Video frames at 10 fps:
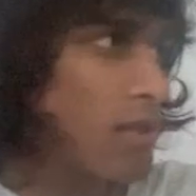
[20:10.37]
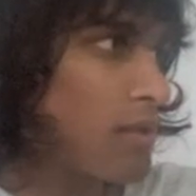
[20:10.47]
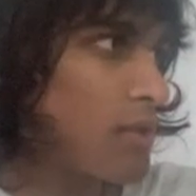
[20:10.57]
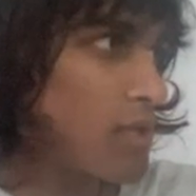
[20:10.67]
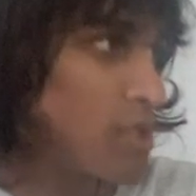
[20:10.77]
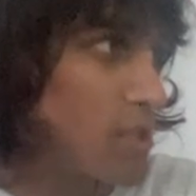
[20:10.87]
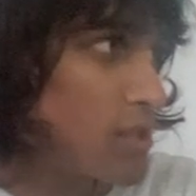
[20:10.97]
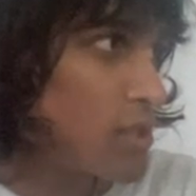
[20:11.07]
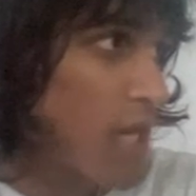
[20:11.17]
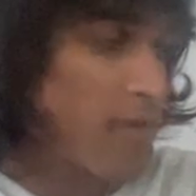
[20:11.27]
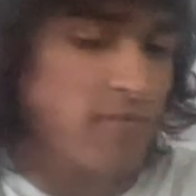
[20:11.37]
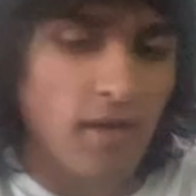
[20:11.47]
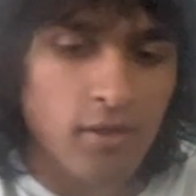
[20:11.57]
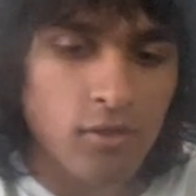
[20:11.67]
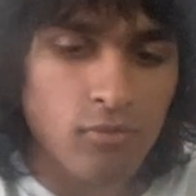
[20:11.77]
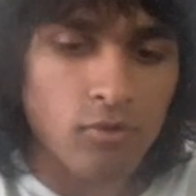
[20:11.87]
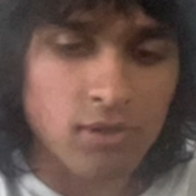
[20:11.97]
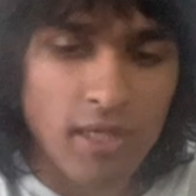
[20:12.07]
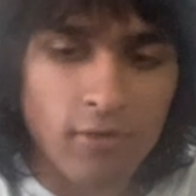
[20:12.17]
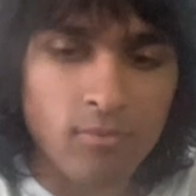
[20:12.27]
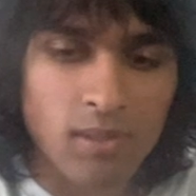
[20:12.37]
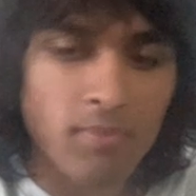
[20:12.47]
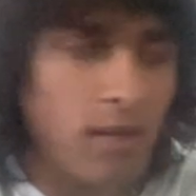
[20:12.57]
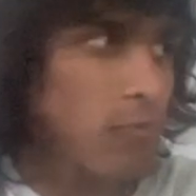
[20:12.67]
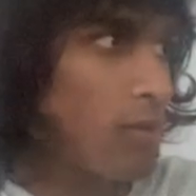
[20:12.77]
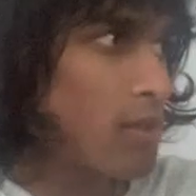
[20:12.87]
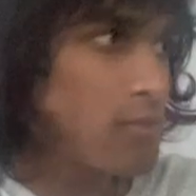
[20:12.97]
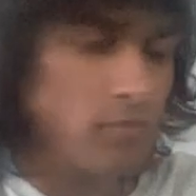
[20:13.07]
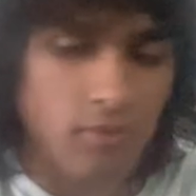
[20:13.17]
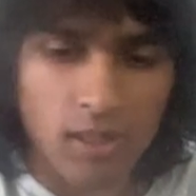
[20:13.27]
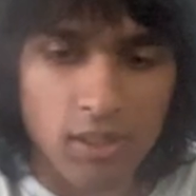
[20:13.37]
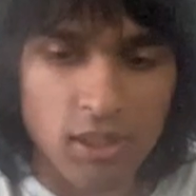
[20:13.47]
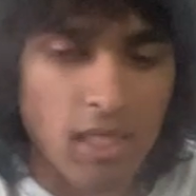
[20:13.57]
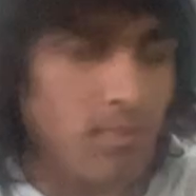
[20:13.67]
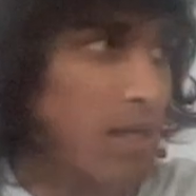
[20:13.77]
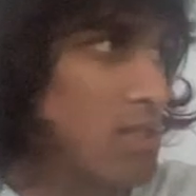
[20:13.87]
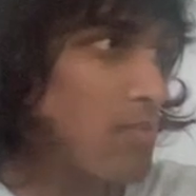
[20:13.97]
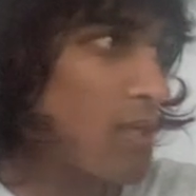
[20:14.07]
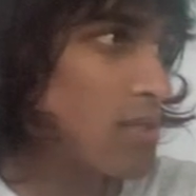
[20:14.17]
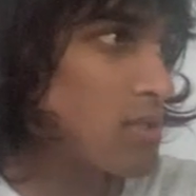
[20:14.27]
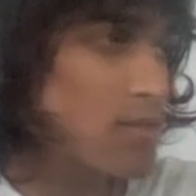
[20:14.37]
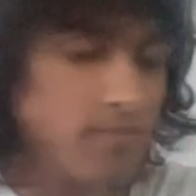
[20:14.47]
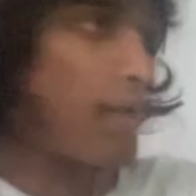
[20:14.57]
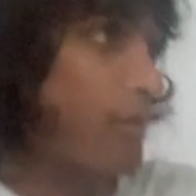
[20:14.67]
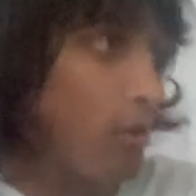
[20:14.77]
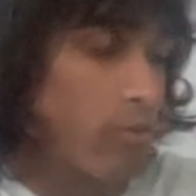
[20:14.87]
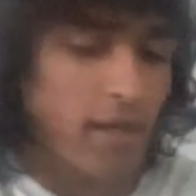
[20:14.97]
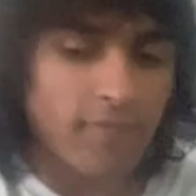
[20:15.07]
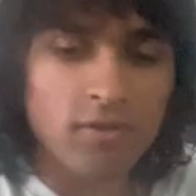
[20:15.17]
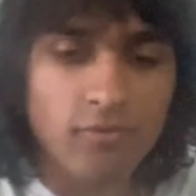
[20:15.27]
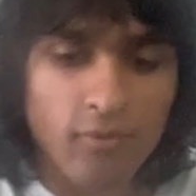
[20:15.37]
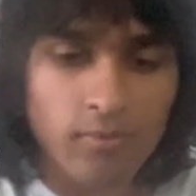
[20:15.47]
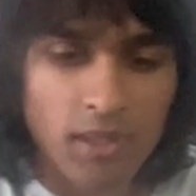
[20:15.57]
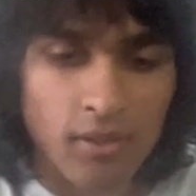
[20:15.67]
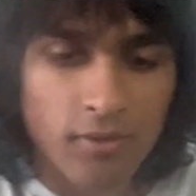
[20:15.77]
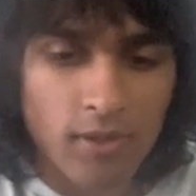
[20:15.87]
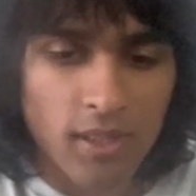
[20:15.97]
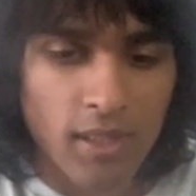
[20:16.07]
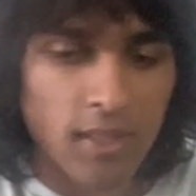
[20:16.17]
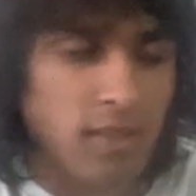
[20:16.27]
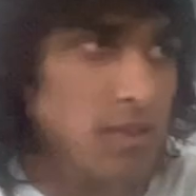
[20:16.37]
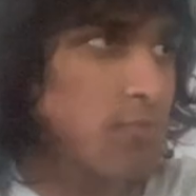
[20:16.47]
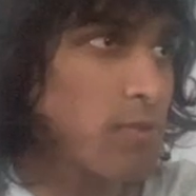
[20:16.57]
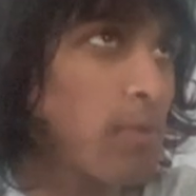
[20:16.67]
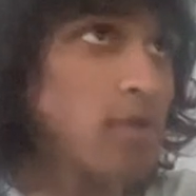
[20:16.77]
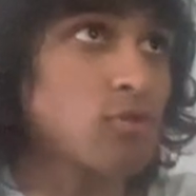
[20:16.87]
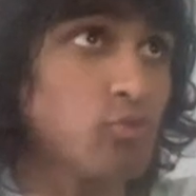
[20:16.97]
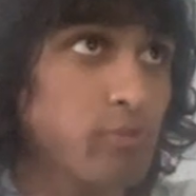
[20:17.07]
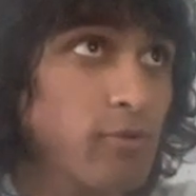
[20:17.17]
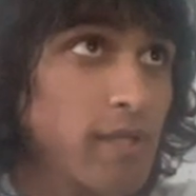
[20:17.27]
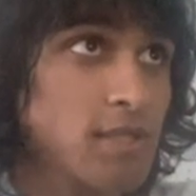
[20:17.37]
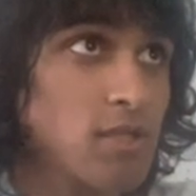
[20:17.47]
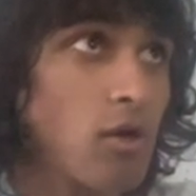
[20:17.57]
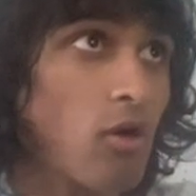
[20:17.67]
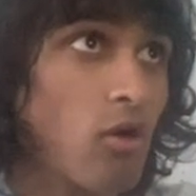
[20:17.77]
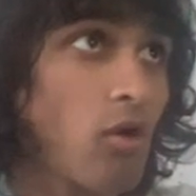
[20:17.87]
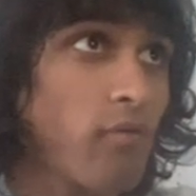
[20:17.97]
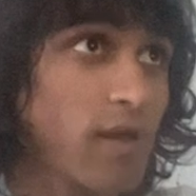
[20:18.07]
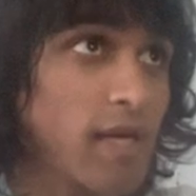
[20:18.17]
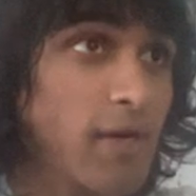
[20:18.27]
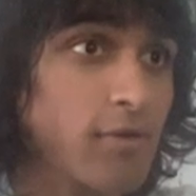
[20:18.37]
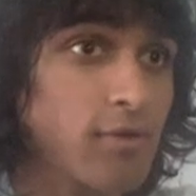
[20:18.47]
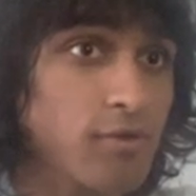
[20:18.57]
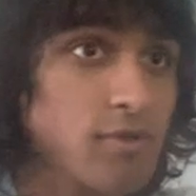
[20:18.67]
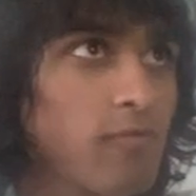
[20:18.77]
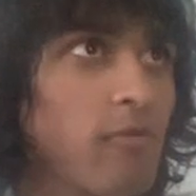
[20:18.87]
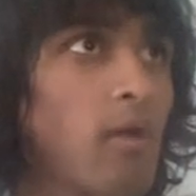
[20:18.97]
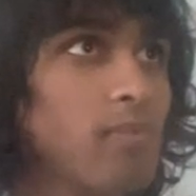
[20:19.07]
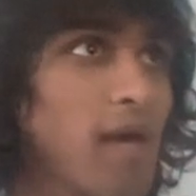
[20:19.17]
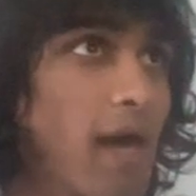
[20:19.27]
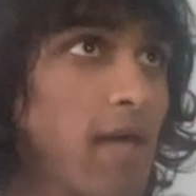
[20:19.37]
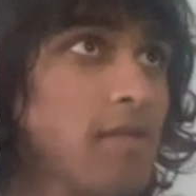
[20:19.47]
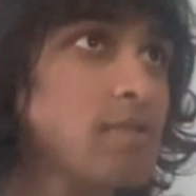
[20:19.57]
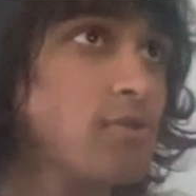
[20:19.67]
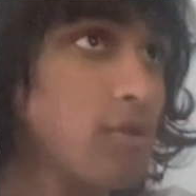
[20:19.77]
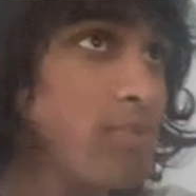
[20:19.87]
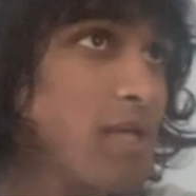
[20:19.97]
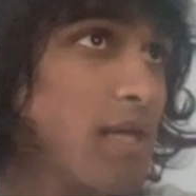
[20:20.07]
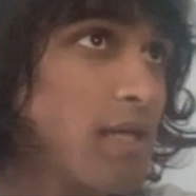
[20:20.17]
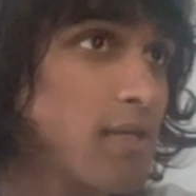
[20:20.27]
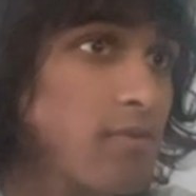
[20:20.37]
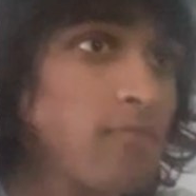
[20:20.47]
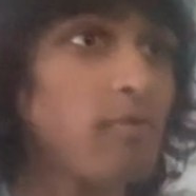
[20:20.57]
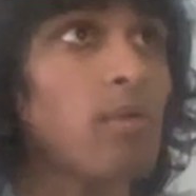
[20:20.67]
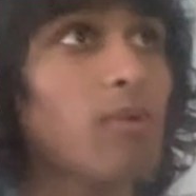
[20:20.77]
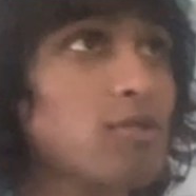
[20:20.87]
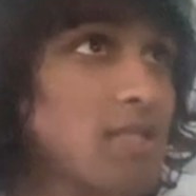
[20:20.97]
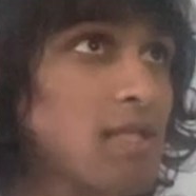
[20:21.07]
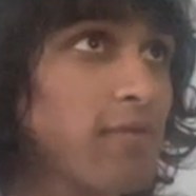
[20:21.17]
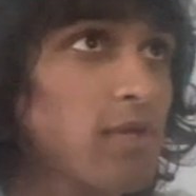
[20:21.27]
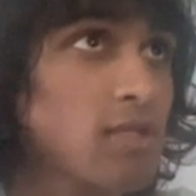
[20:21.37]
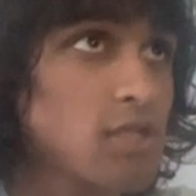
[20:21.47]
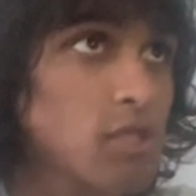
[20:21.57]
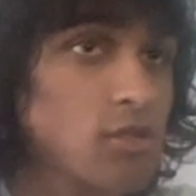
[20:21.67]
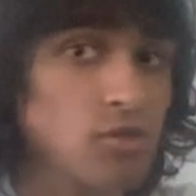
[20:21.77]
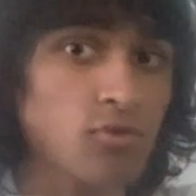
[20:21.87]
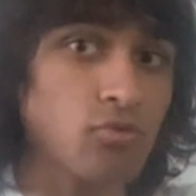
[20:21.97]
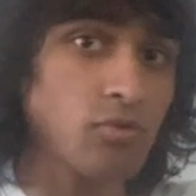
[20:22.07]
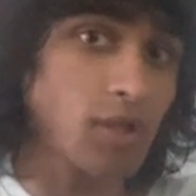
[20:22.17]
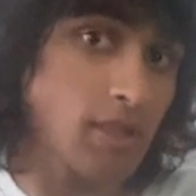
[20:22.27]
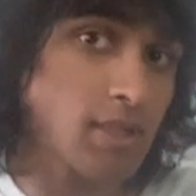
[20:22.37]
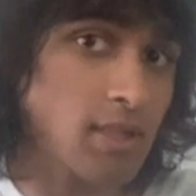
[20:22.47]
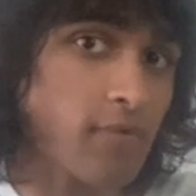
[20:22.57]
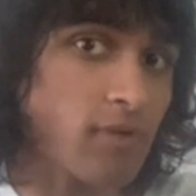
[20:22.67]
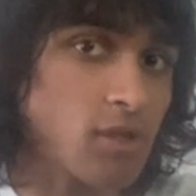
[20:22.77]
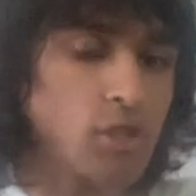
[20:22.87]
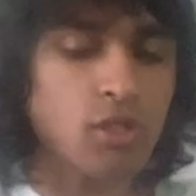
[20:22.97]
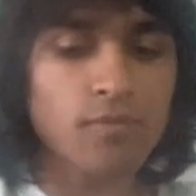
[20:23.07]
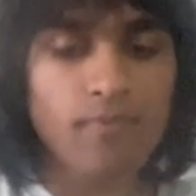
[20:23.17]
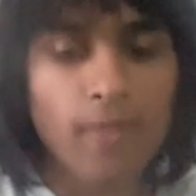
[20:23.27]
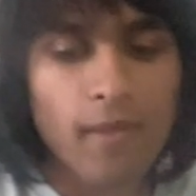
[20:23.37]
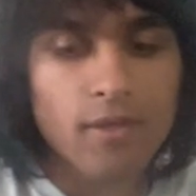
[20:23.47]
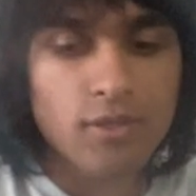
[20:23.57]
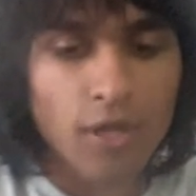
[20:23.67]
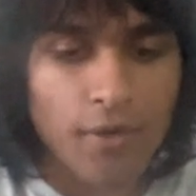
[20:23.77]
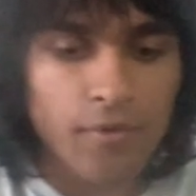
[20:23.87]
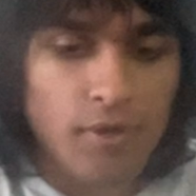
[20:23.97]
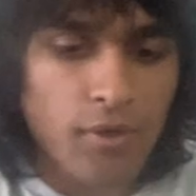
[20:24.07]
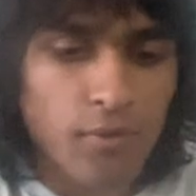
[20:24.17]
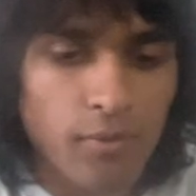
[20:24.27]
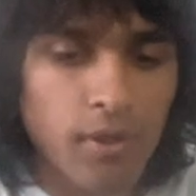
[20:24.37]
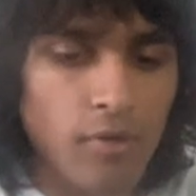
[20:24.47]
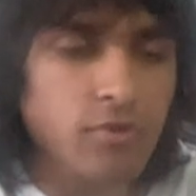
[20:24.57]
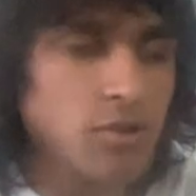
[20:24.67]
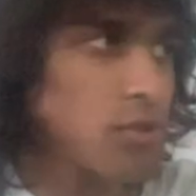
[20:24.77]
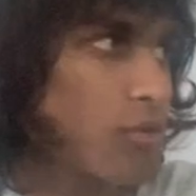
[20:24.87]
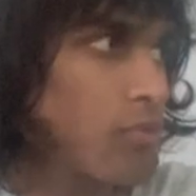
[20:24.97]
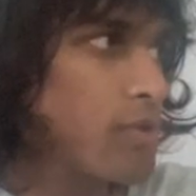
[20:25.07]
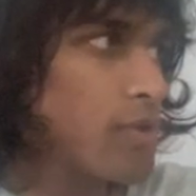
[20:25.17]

the j value will decrement by 1 in j minus minus. And then all we have to do from here is we want to print all the characters from the end to the beginning, from the most significant digit to the least significant digit. So we're going to do